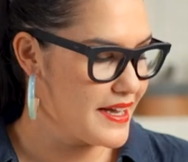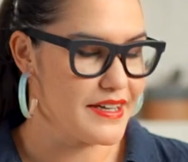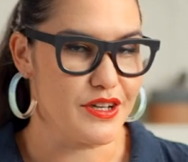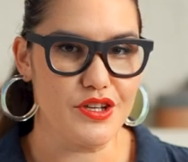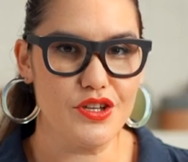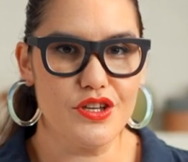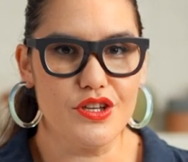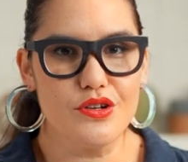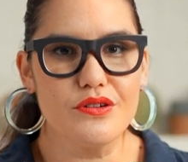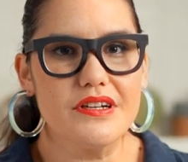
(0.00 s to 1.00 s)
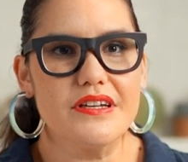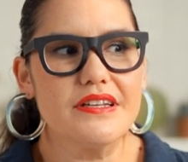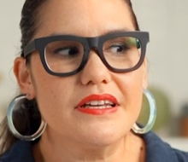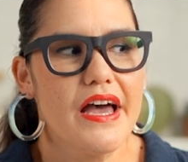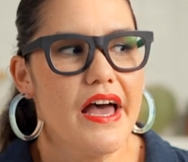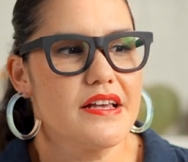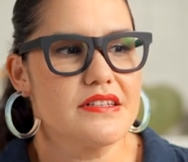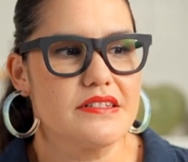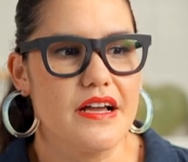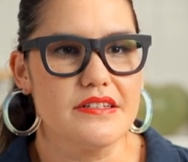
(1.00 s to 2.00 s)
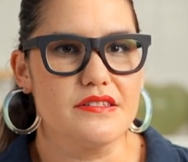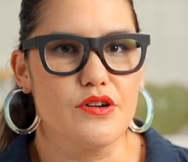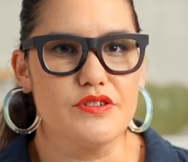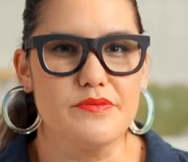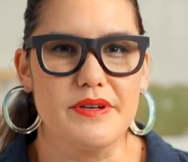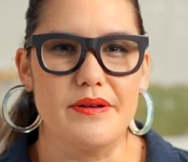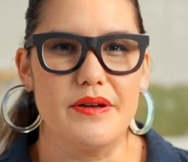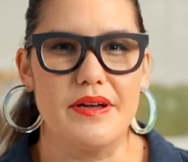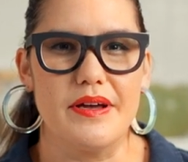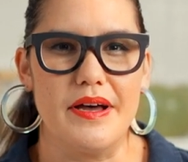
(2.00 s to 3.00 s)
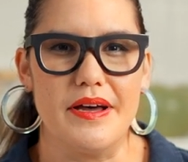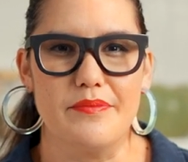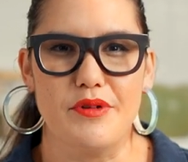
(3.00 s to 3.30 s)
like a cured, slightly salty, but uh,